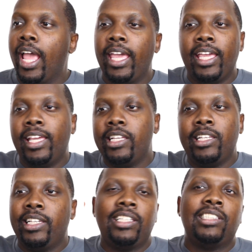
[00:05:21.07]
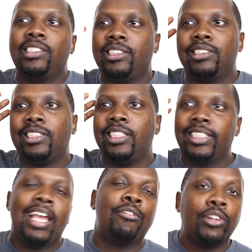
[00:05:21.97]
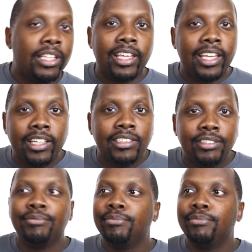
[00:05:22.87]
He's everything.